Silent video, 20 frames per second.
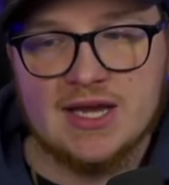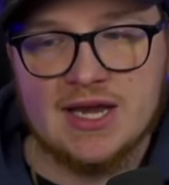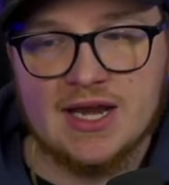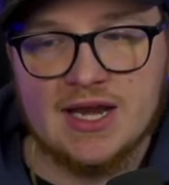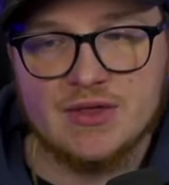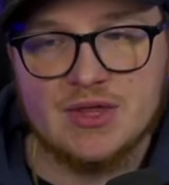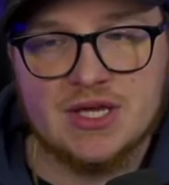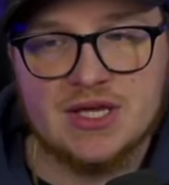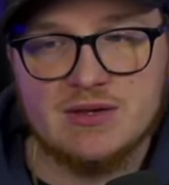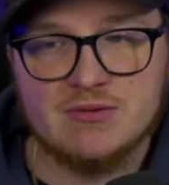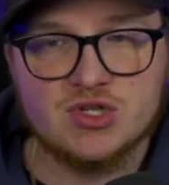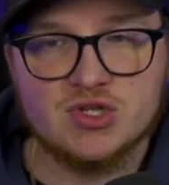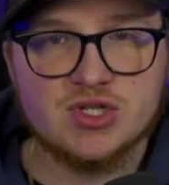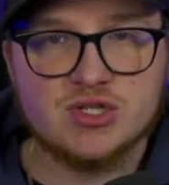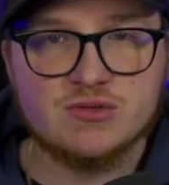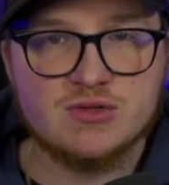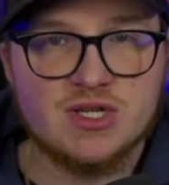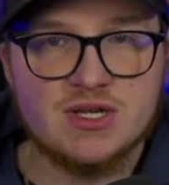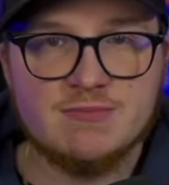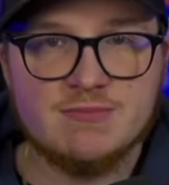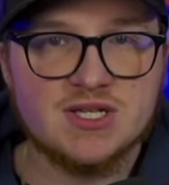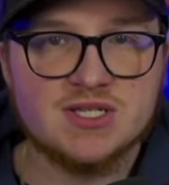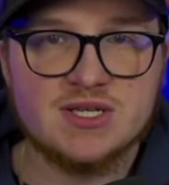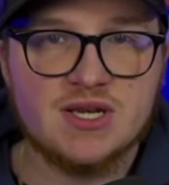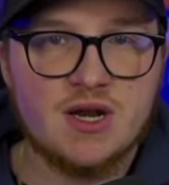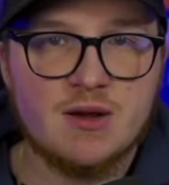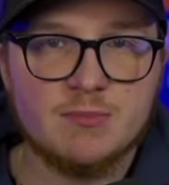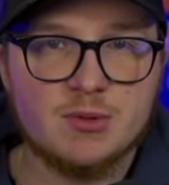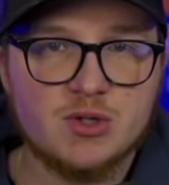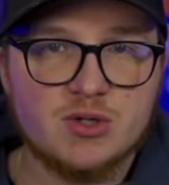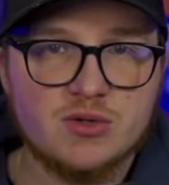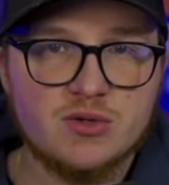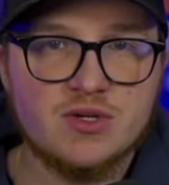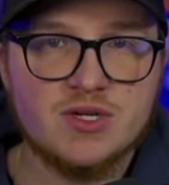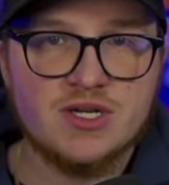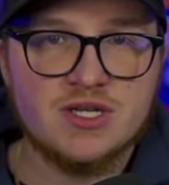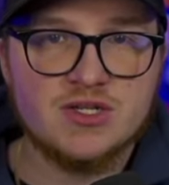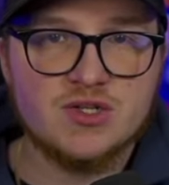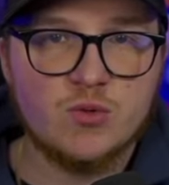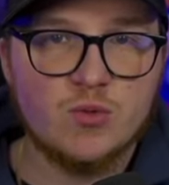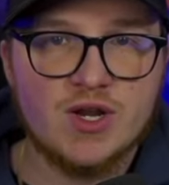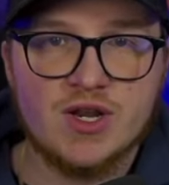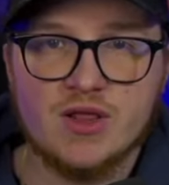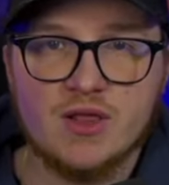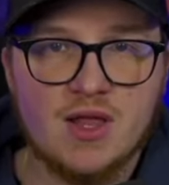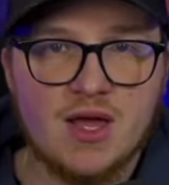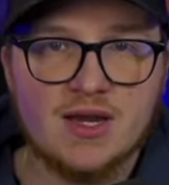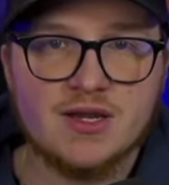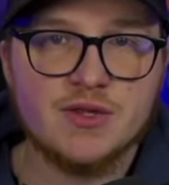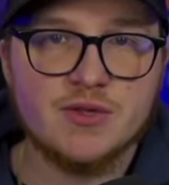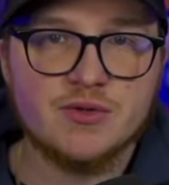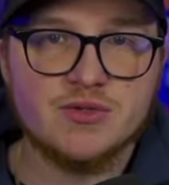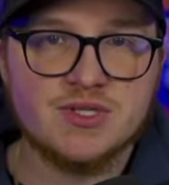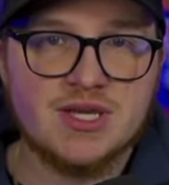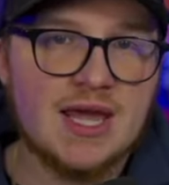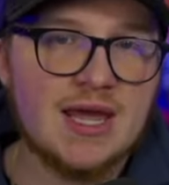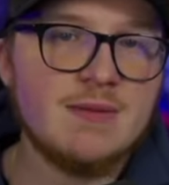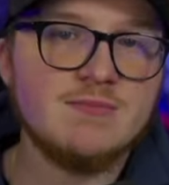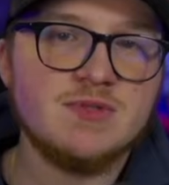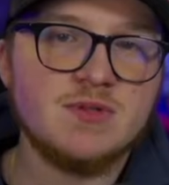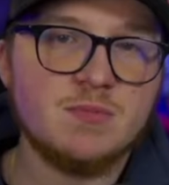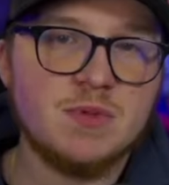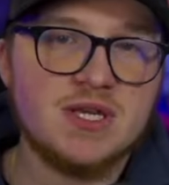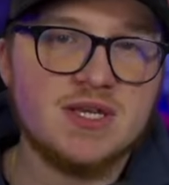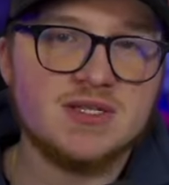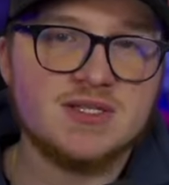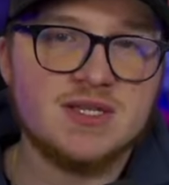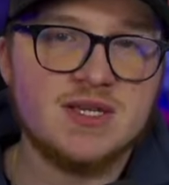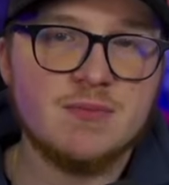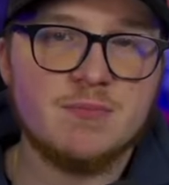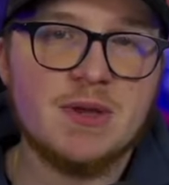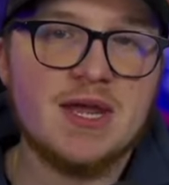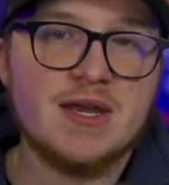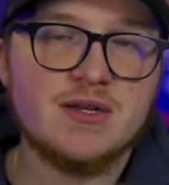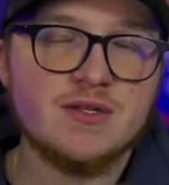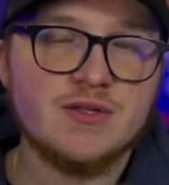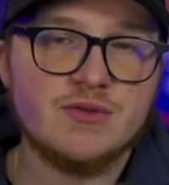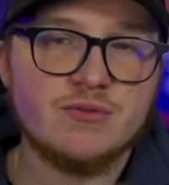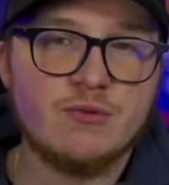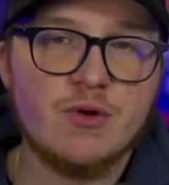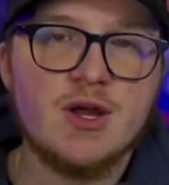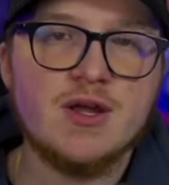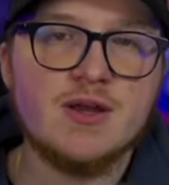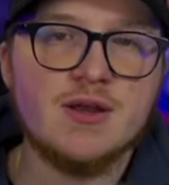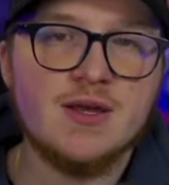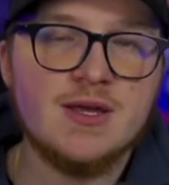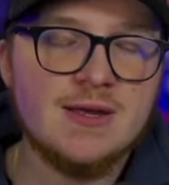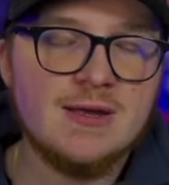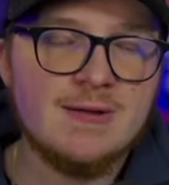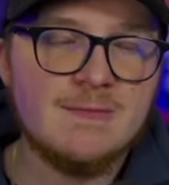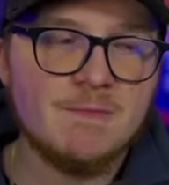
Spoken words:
And I think he missed an opportunity to win a lot of those games because he abandoned the run.